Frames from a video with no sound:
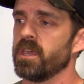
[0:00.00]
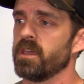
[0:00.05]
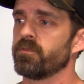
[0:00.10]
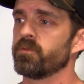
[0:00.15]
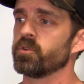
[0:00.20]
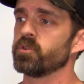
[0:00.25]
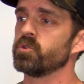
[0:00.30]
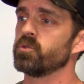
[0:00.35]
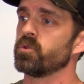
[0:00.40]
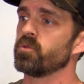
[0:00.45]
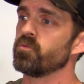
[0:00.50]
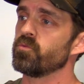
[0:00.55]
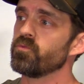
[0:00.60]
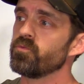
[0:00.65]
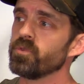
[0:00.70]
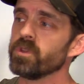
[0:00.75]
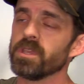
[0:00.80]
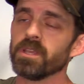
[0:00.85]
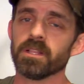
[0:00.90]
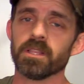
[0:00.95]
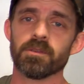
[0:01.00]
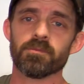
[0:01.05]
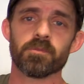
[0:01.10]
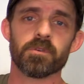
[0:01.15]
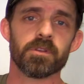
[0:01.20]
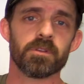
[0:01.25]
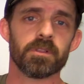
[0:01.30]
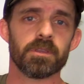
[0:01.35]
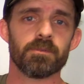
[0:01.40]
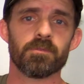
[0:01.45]
if we're doing really,
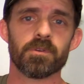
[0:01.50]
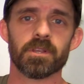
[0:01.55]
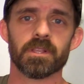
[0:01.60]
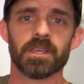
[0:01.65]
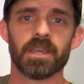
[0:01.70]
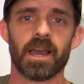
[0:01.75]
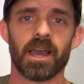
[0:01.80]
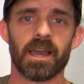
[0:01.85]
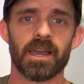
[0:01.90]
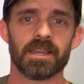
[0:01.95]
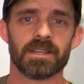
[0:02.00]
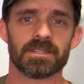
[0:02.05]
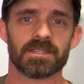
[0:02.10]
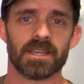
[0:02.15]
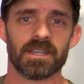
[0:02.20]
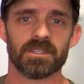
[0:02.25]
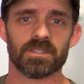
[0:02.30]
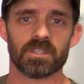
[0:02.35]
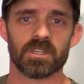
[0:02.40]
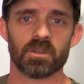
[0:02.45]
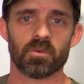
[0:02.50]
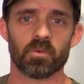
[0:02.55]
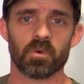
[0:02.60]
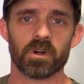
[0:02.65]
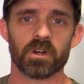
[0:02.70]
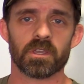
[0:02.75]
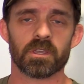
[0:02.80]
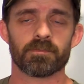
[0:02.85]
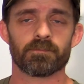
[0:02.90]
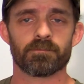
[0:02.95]
really, really high intensity
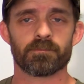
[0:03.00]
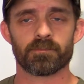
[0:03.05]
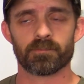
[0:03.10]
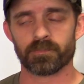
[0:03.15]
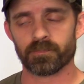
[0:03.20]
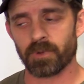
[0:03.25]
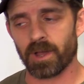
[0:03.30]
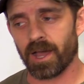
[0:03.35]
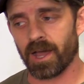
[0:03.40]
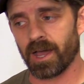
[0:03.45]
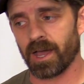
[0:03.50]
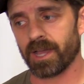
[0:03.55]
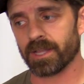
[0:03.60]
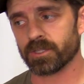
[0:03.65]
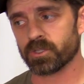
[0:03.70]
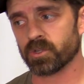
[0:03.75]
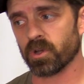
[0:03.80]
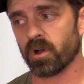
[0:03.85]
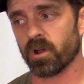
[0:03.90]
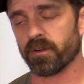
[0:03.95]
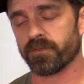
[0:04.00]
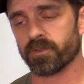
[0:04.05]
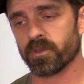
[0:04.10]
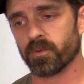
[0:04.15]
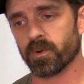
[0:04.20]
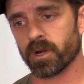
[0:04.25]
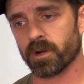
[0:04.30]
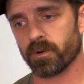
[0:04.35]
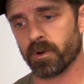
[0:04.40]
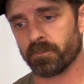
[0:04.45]
work, odds are if you
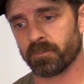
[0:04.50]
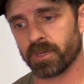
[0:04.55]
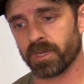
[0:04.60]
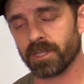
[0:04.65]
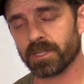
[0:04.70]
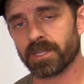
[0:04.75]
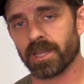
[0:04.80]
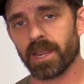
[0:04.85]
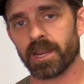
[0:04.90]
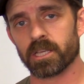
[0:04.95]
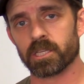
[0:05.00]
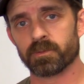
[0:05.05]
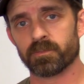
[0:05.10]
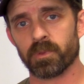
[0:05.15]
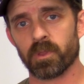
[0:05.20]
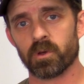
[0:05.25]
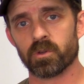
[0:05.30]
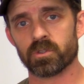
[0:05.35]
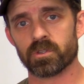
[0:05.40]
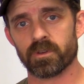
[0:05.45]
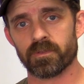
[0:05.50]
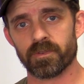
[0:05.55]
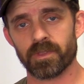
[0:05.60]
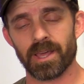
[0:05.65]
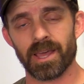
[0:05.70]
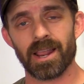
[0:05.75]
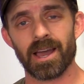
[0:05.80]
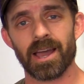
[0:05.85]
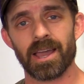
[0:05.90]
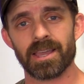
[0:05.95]
want to repeat that explosive or
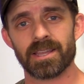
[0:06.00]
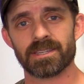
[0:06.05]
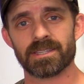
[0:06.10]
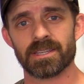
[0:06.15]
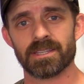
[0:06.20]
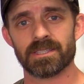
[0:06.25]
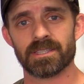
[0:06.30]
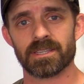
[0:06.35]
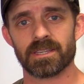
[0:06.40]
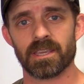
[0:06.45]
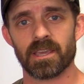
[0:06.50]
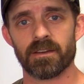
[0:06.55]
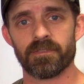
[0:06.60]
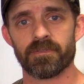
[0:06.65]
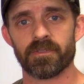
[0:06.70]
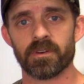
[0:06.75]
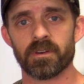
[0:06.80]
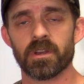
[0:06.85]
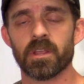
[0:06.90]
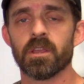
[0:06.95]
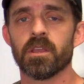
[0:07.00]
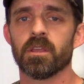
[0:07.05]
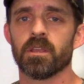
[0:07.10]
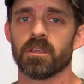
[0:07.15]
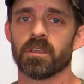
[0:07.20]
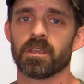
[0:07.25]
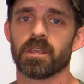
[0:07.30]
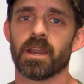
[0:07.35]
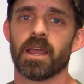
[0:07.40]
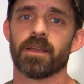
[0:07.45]
that high intensity effort,
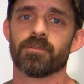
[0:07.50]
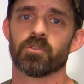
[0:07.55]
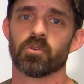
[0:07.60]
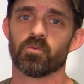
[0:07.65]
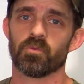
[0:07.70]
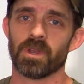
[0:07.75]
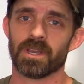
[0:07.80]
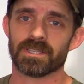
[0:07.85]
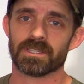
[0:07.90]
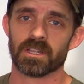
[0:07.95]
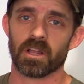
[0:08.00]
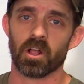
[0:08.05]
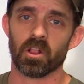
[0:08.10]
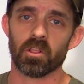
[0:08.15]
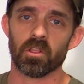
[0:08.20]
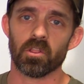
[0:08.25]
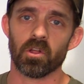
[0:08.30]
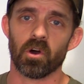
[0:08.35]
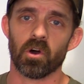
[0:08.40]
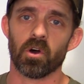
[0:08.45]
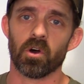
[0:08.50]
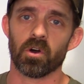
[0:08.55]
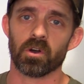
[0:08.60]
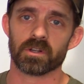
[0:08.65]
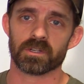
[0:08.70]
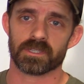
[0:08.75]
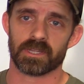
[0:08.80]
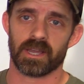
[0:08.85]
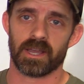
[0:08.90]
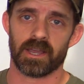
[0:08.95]
you're going to have to rest a
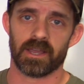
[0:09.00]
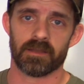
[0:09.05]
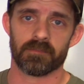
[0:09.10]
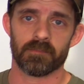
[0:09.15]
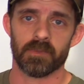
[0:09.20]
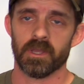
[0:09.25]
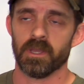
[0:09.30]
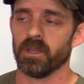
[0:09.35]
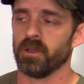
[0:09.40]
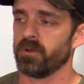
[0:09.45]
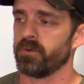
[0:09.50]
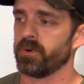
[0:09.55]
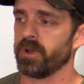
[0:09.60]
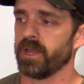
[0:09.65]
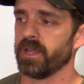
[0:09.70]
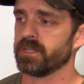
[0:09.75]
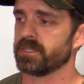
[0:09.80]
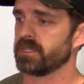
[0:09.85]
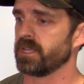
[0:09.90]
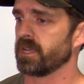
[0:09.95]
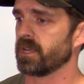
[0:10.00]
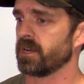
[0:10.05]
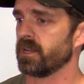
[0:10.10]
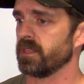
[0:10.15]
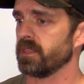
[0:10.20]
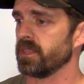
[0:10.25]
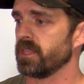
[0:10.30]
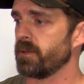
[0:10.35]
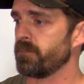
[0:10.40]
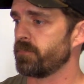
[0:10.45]
long time, right? It's like an
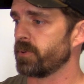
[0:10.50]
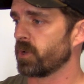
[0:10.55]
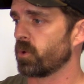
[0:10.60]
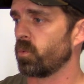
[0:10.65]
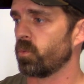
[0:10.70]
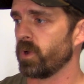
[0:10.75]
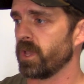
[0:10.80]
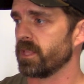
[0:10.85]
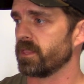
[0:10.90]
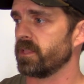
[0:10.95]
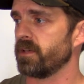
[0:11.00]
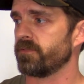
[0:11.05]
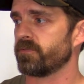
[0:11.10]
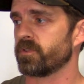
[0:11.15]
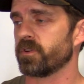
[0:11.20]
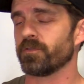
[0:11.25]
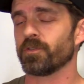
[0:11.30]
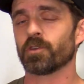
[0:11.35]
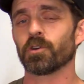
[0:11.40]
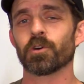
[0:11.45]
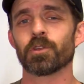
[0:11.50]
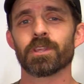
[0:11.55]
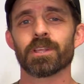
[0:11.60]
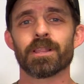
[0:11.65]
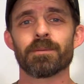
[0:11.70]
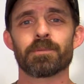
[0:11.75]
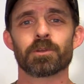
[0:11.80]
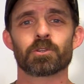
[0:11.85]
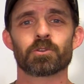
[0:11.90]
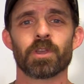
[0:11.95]
Olympic weightlifter. If you go to the
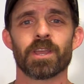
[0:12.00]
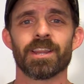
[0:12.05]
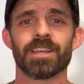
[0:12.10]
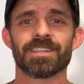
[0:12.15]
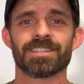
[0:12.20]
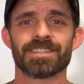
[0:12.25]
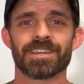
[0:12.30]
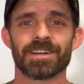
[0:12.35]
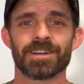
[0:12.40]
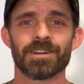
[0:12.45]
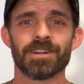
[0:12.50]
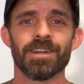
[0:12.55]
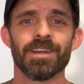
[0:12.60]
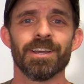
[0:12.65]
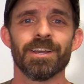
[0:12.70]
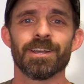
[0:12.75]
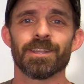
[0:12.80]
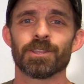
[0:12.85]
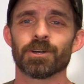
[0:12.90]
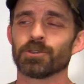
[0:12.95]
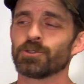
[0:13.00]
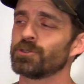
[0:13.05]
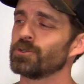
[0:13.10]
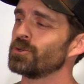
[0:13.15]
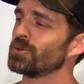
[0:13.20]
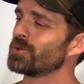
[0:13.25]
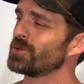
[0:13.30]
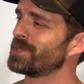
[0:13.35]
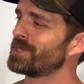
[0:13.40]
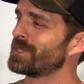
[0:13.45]
Olympic Training Center, those
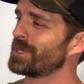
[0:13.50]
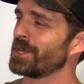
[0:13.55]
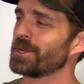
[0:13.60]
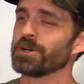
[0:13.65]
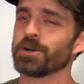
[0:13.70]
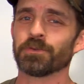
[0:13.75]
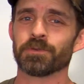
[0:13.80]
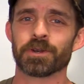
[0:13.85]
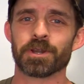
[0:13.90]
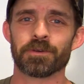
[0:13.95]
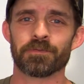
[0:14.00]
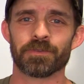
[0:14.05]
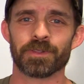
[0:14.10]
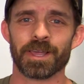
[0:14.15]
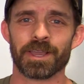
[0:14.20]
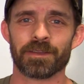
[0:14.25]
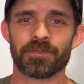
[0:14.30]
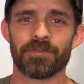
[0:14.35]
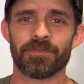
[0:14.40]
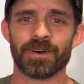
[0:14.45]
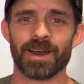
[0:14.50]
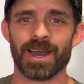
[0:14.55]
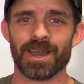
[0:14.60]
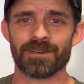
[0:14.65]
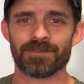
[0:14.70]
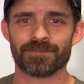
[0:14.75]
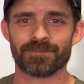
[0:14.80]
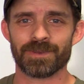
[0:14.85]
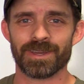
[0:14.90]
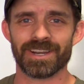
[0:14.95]
dudes are sitting over there for like
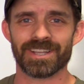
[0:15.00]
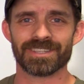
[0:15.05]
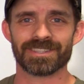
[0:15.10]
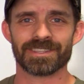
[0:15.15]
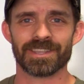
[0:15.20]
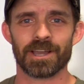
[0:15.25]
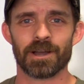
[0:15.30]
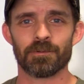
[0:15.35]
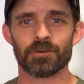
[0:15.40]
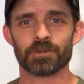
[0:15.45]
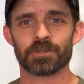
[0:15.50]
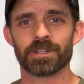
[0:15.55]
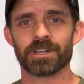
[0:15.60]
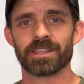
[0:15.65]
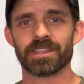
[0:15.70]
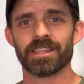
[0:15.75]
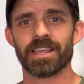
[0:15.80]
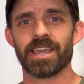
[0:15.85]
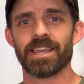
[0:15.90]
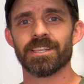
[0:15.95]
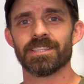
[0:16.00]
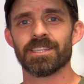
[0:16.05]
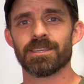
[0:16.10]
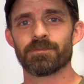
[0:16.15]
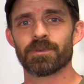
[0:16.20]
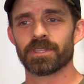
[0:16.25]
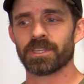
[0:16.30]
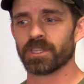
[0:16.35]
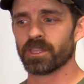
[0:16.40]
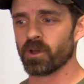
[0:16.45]
5 minutes. They almost look lazy,
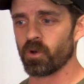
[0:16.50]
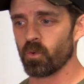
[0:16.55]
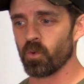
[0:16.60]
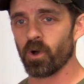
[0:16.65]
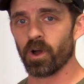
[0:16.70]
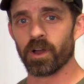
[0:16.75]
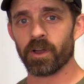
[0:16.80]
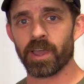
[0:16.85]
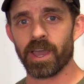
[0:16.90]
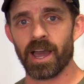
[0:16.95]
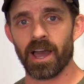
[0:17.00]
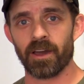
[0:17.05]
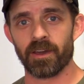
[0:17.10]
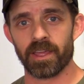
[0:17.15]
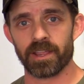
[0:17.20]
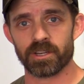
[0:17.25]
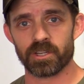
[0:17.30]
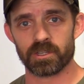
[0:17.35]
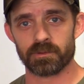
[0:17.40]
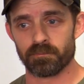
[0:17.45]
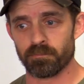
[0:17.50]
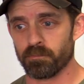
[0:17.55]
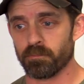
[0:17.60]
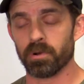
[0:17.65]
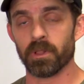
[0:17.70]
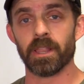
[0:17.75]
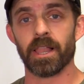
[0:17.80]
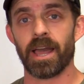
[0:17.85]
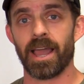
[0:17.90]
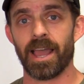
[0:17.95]
but then they'll walk out and just
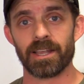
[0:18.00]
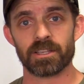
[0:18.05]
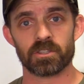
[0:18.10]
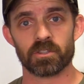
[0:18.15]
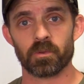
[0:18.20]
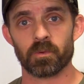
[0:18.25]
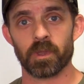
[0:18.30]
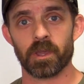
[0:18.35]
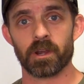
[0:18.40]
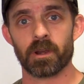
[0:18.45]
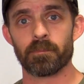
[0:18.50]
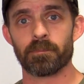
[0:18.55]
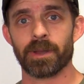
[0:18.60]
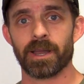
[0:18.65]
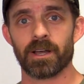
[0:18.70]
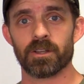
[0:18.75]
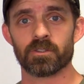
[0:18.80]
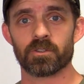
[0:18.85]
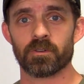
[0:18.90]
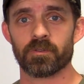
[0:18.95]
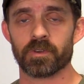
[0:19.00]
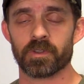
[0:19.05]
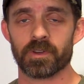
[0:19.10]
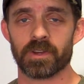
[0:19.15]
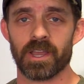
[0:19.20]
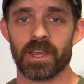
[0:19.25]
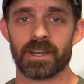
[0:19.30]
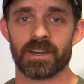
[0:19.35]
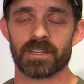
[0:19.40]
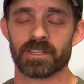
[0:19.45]
blast 300 pounds over
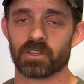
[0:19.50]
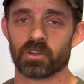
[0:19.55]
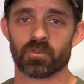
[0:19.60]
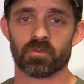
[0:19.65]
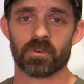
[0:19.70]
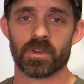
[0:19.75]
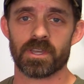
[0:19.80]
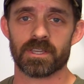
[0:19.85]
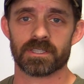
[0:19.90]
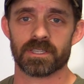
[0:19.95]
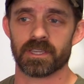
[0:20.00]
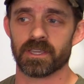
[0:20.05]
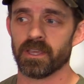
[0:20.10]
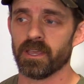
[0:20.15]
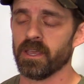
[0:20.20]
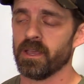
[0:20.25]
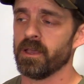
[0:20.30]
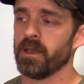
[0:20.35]
their head, and it's crazy.